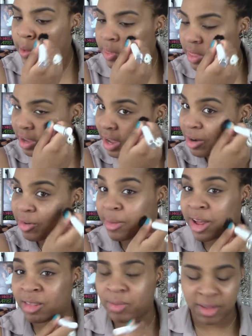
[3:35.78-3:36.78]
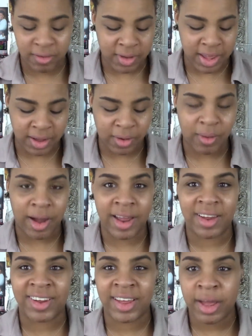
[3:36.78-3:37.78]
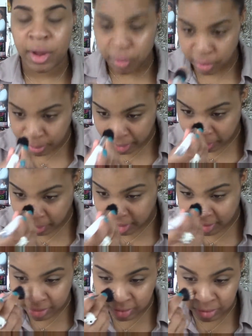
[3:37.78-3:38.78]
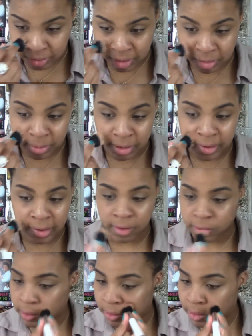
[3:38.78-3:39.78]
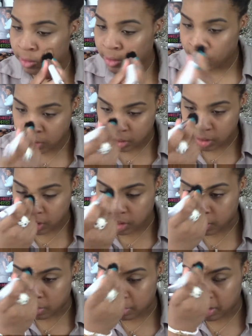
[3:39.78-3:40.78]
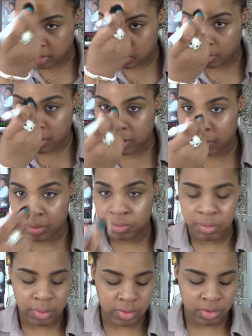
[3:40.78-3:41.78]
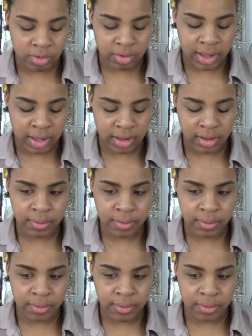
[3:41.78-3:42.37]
That kind of reminds me of in choir, where my choir teacher, when I was back in high school, in the way we would do like